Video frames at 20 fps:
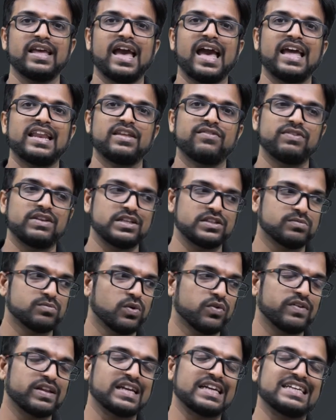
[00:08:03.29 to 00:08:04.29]
and if it is
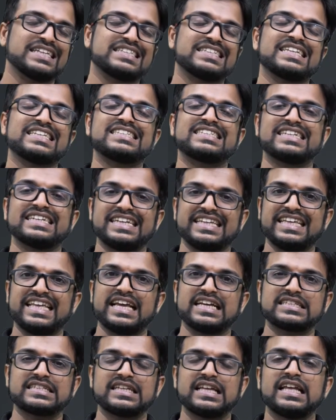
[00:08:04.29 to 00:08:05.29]
moving in a distance
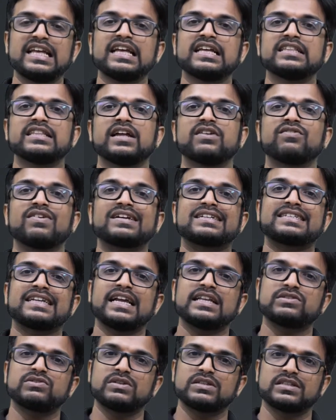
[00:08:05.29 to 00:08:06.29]
dx, then work
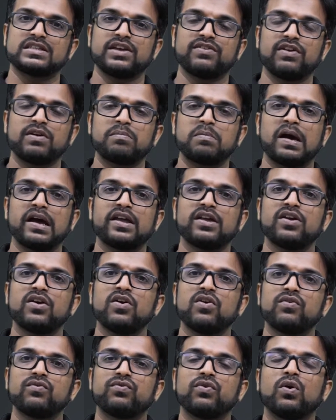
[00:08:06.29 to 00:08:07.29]
transfer is given by
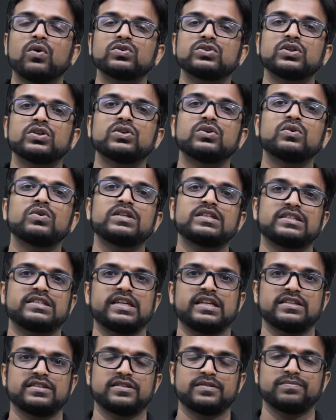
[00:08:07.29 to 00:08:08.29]
force into
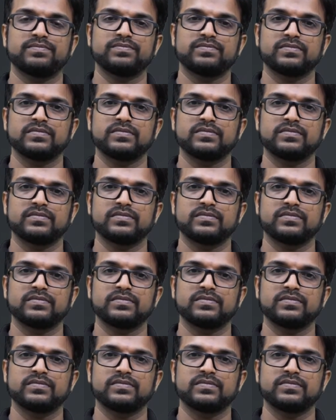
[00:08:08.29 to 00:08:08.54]
distance.